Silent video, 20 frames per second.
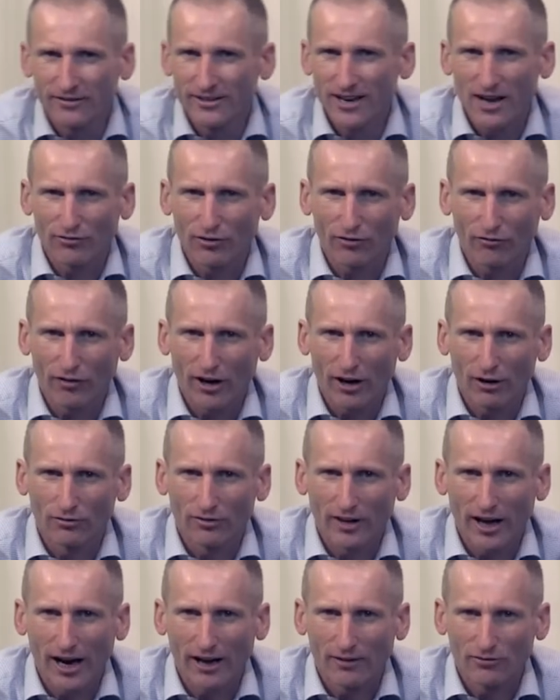never felt
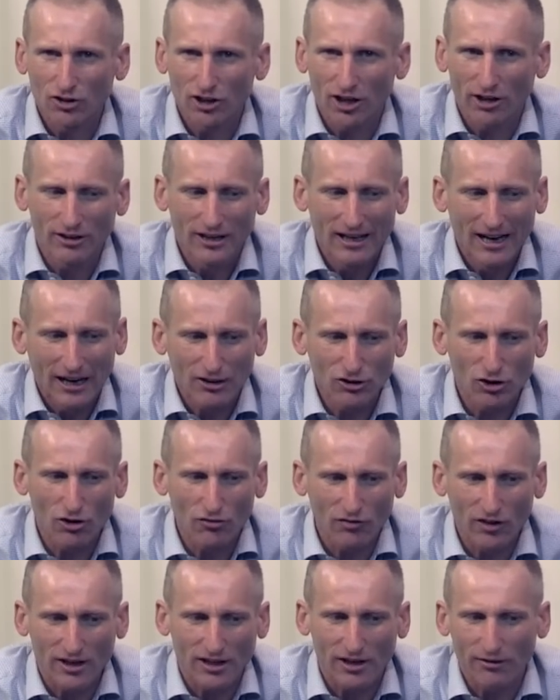that. So I do
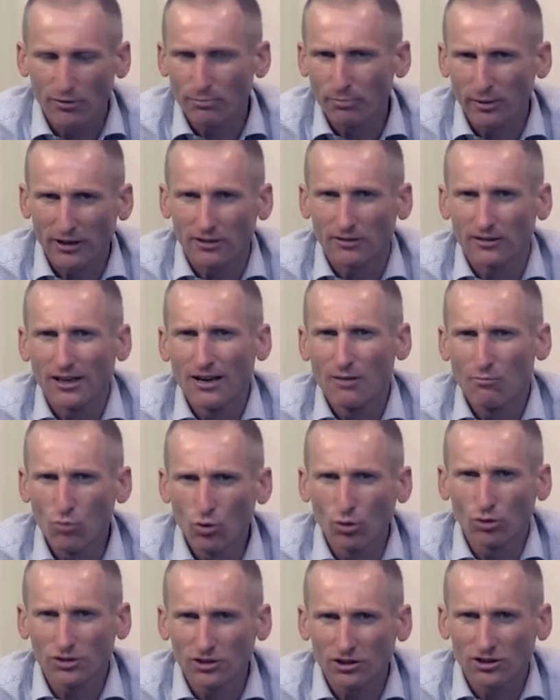think they're a bit
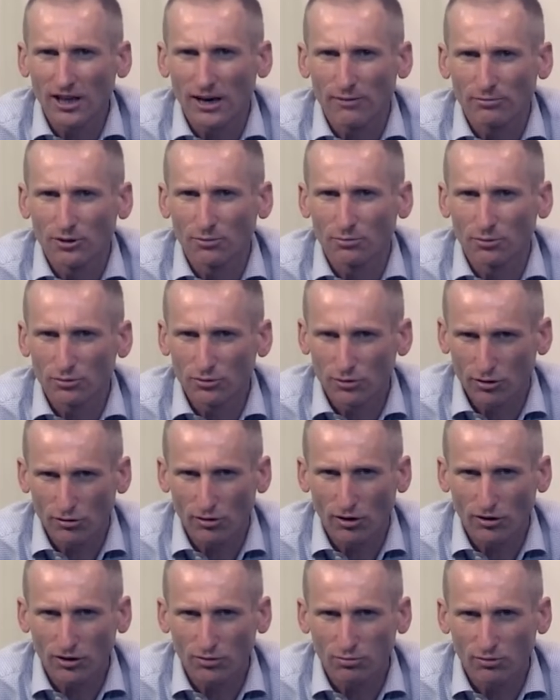more susceptible to
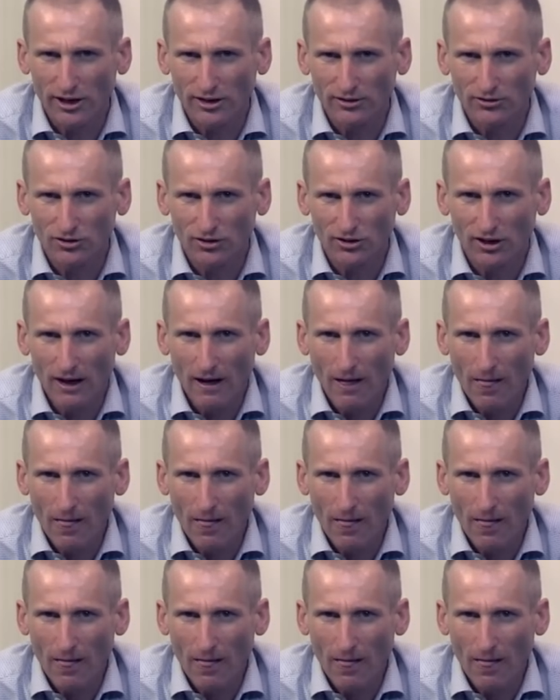crosswinds